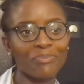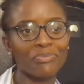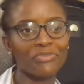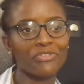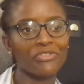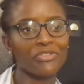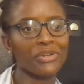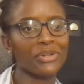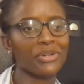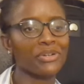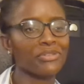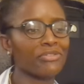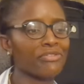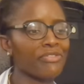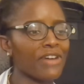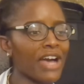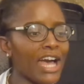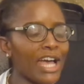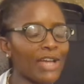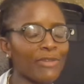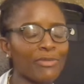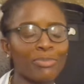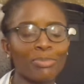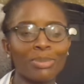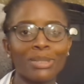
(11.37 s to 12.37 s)
for
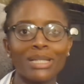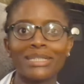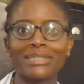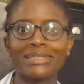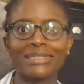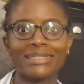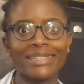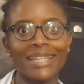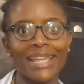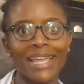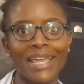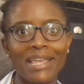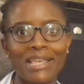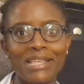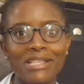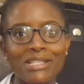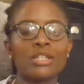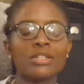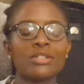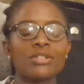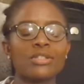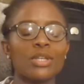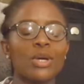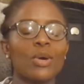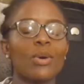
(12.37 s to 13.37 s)
5+ days.
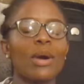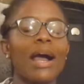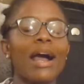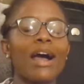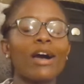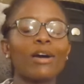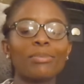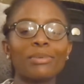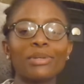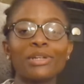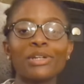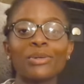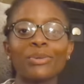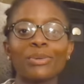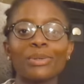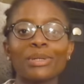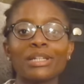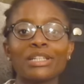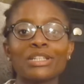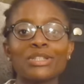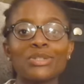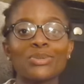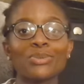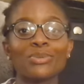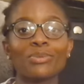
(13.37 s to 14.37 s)
So I'll be
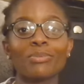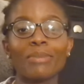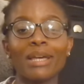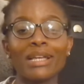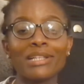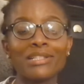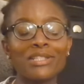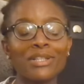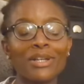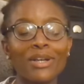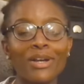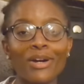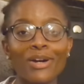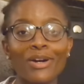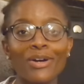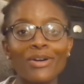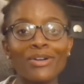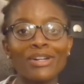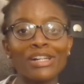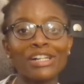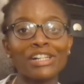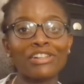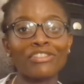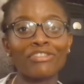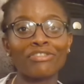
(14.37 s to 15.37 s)
going to Mexico
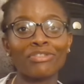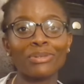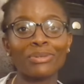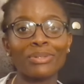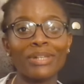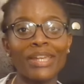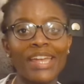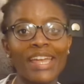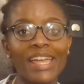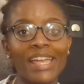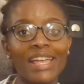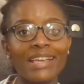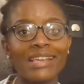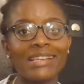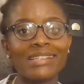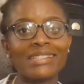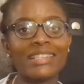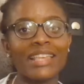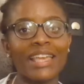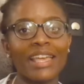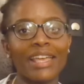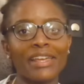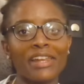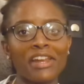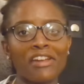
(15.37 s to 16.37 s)
in a few days,
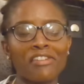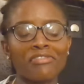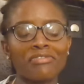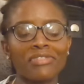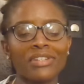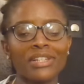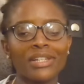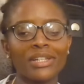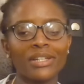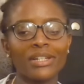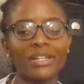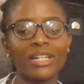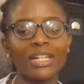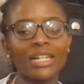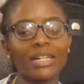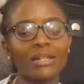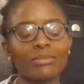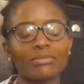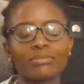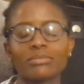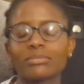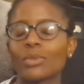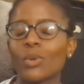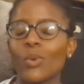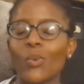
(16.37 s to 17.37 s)
and I figured
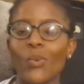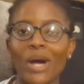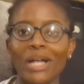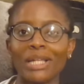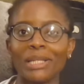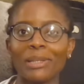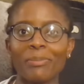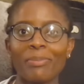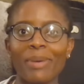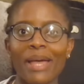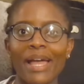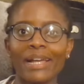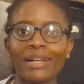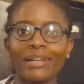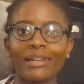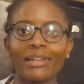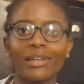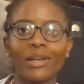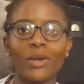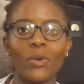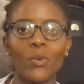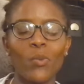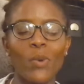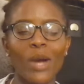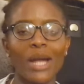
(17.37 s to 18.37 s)
while I'm packing,
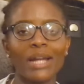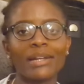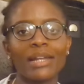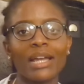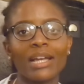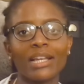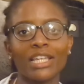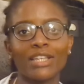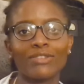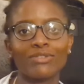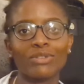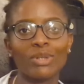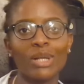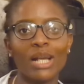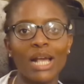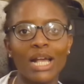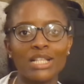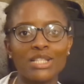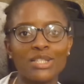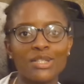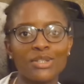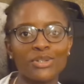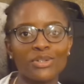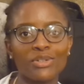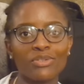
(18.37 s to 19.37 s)
why not give you guys
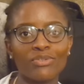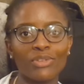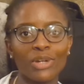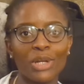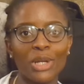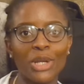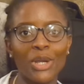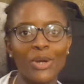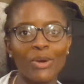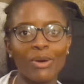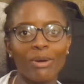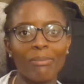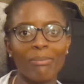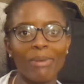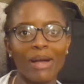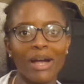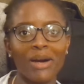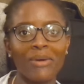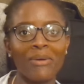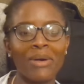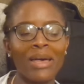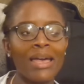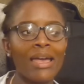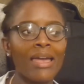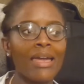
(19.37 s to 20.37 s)
a little video
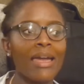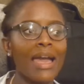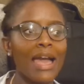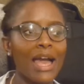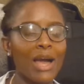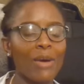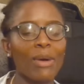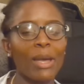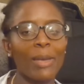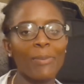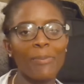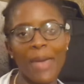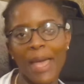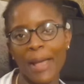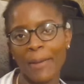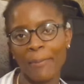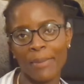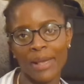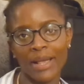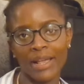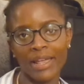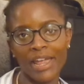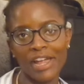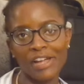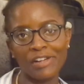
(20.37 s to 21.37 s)
about how I pack
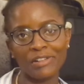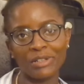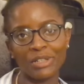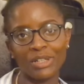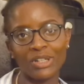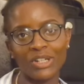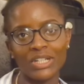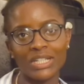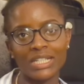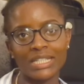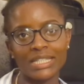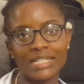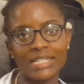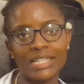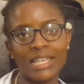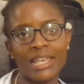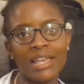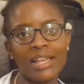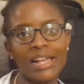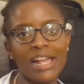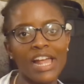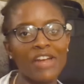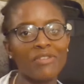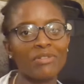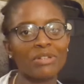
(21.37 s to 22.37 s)
my carry-ons,
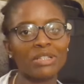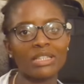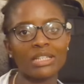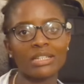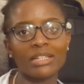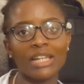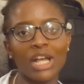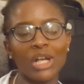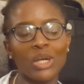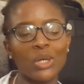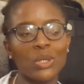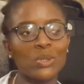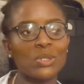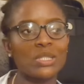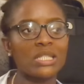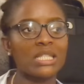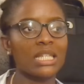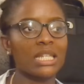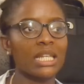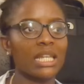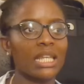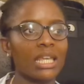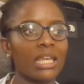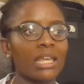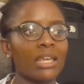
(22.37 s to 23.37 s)
everything that goes
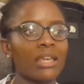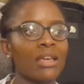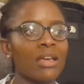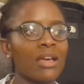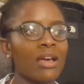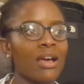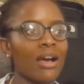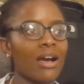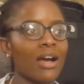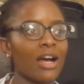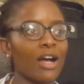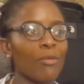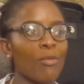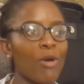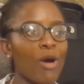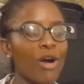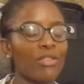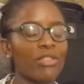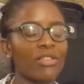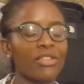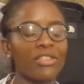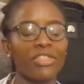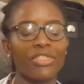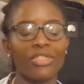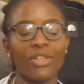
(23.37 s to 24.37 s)
in it, all
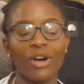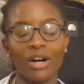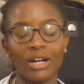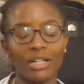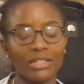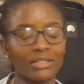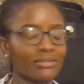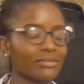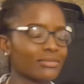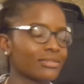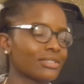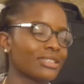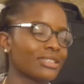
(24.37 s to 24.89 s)
the thought